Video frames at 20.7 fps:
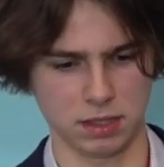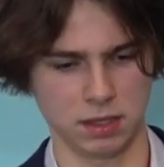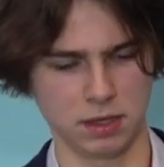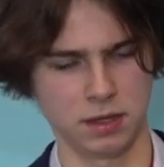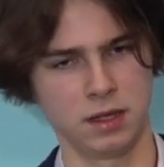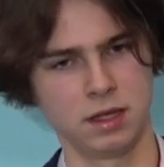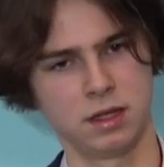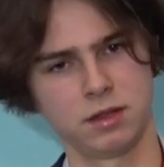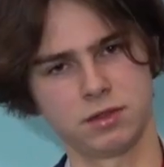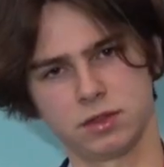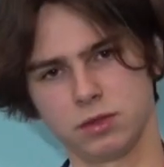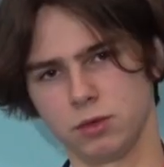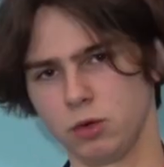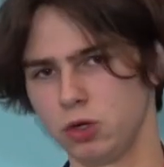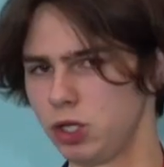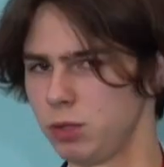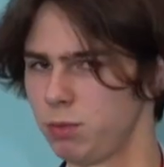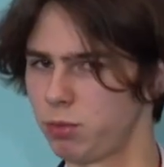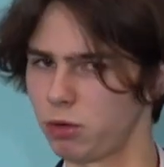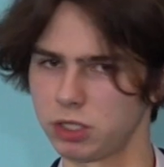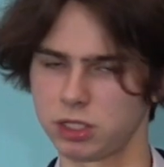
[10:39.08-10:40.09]
different
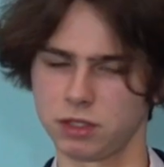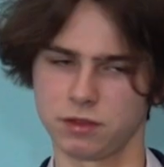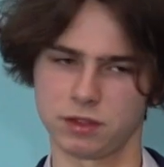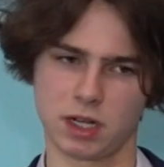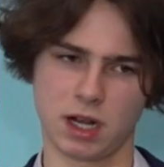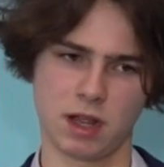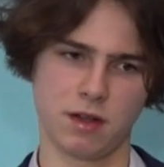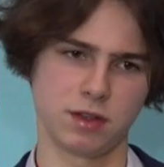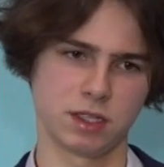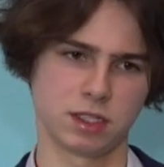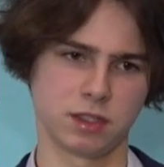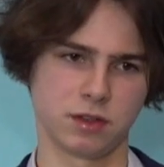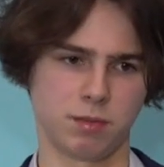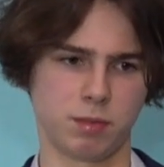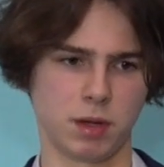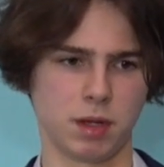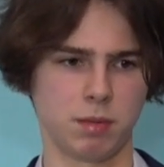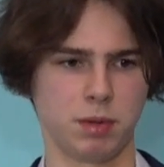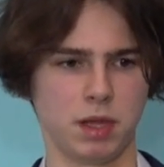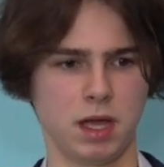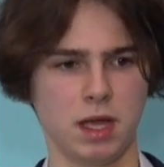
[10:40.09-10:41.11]
other projects.
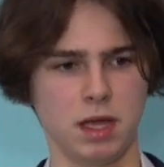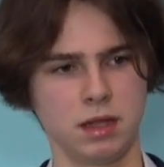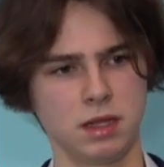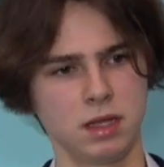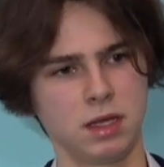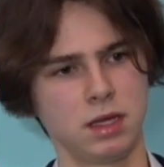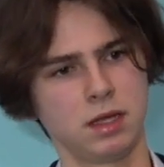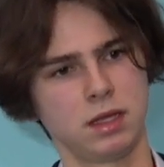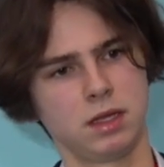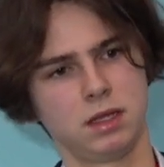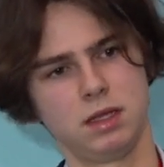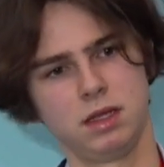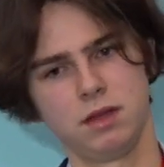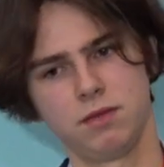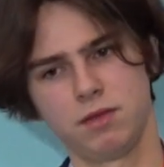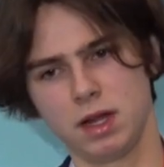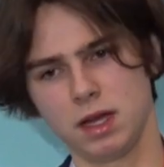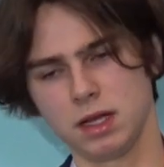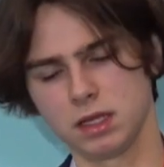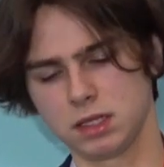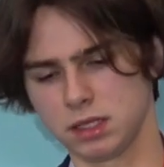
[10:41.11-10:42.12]

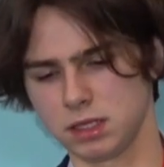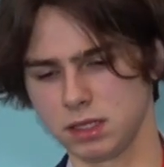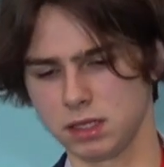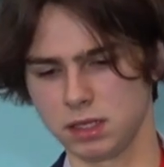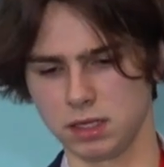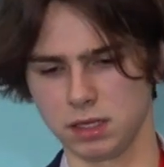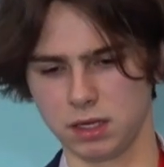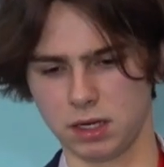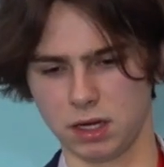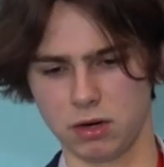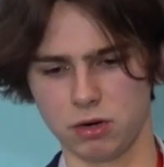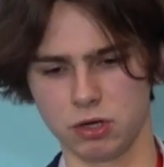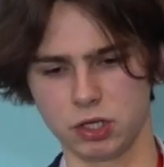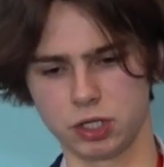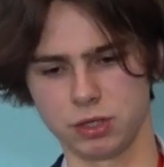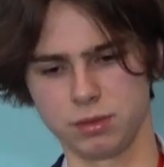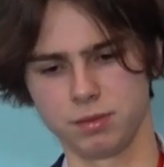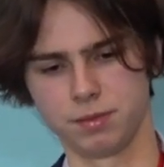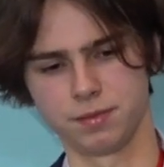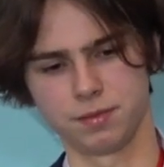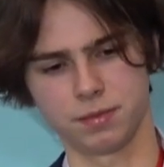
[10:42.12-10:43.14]
And
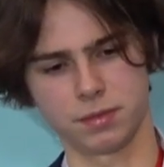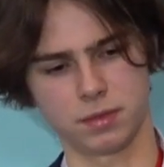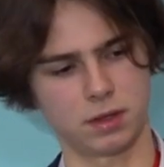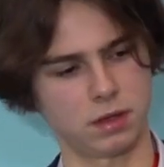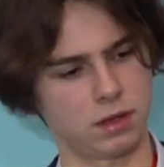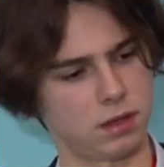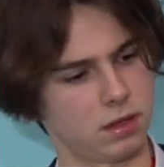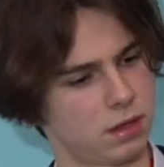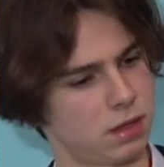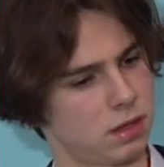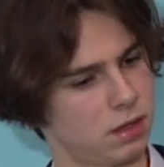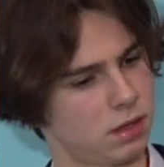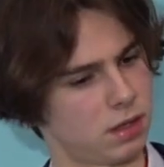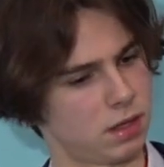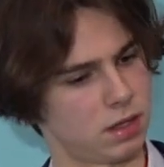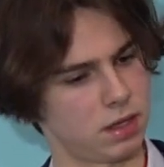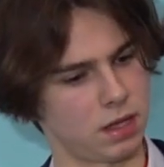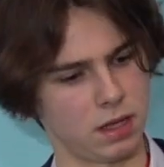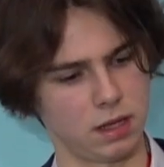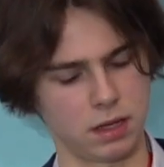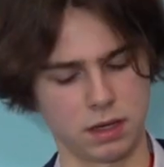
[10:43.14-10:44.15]
it is
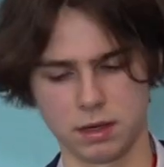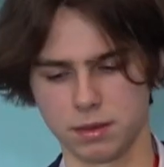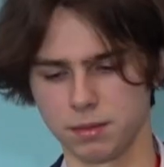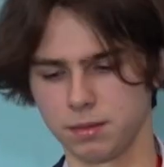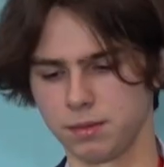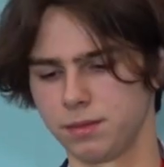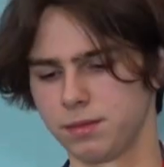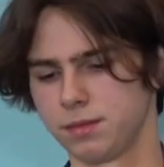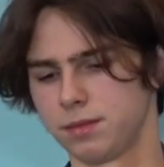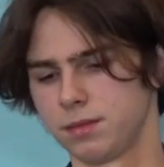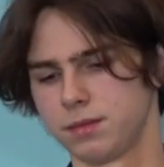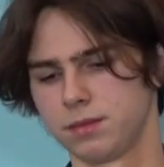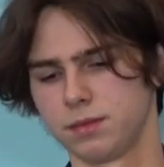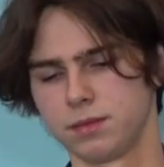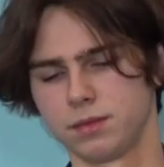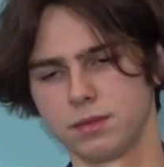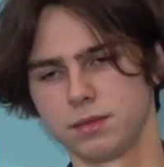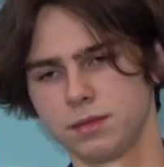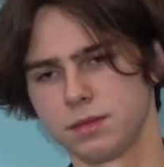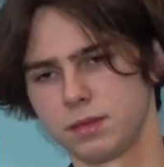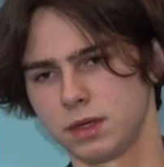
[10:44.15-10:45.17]
very easy
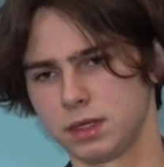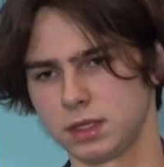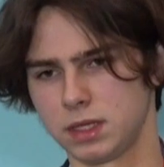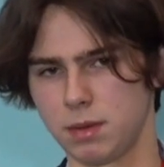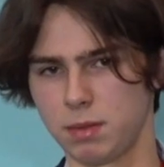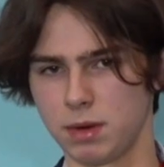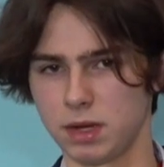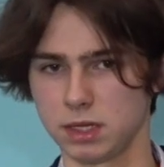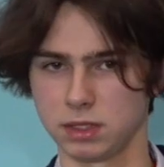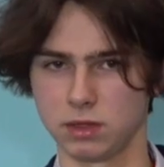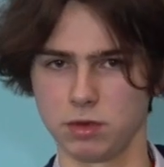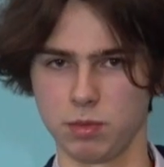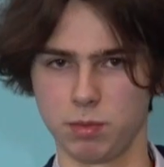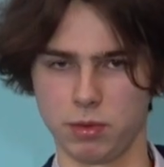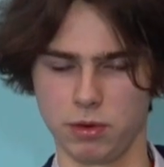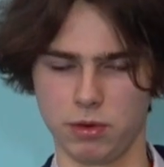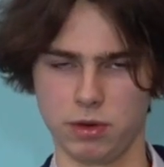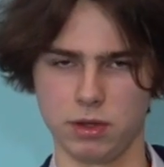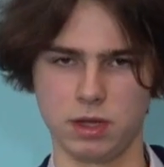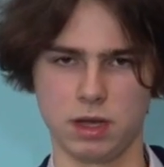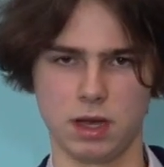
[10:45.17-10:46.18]
to
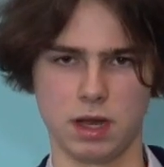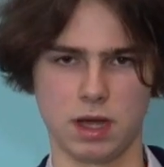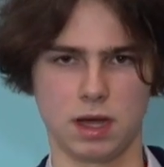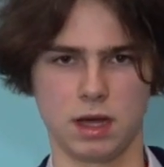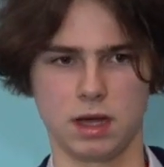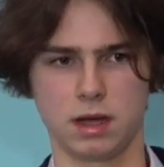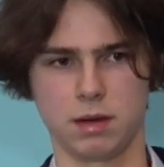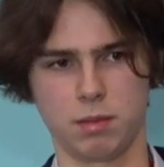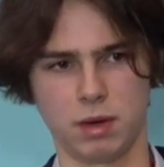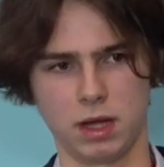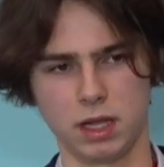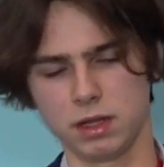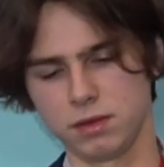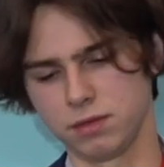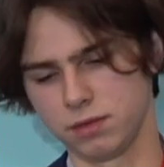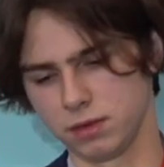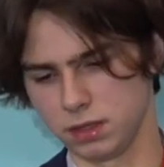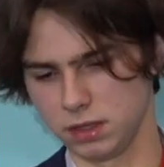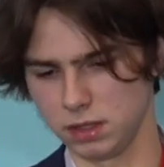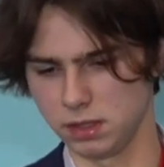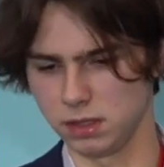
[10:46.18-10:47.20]
mount it in
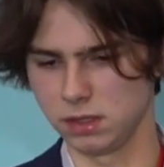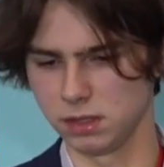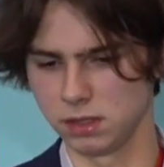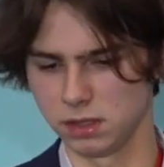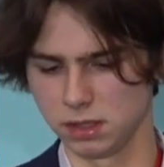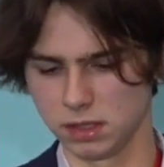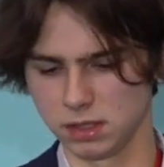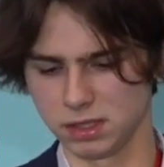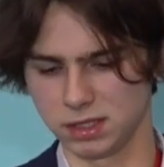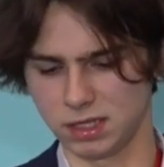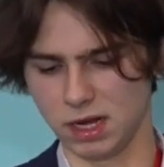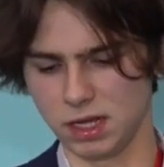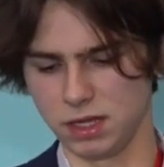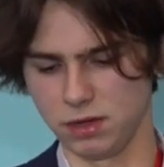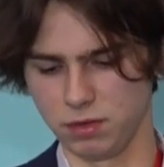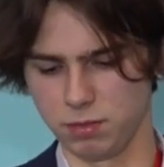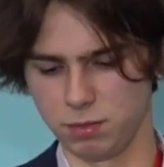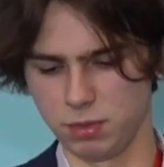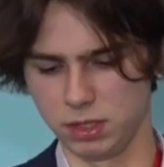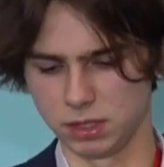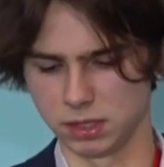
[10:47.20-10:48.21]
the
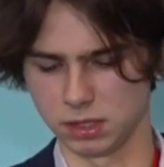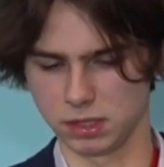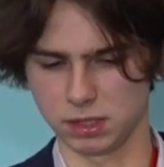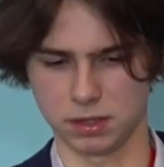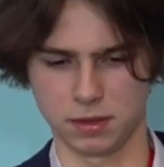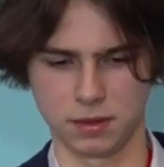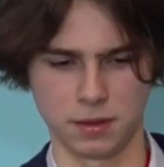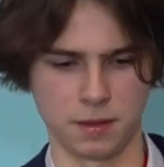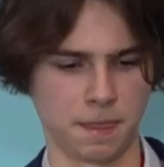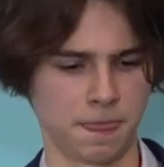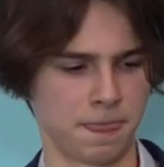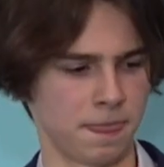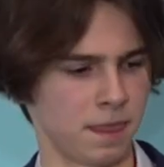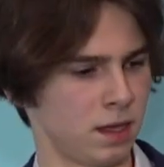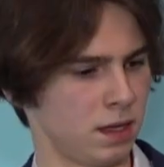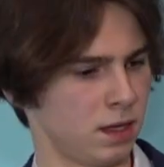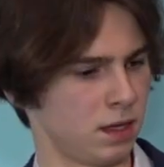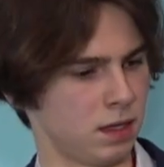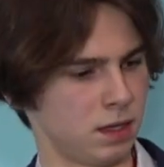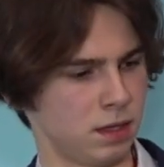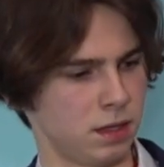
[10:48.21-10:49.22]
pipeline, and it
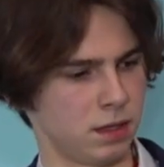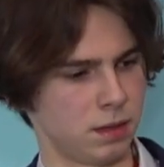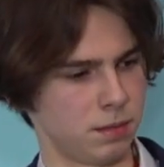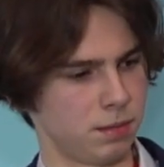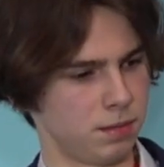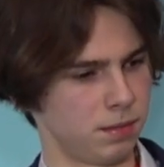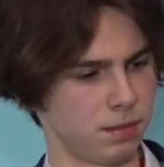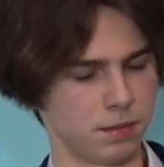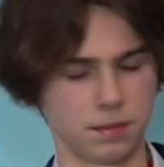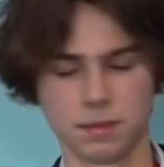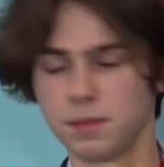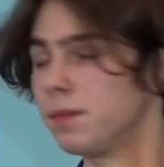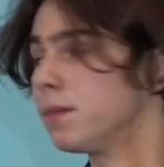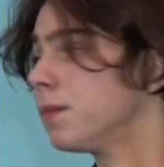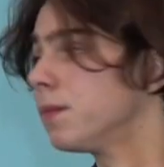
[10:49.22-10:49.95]
allows to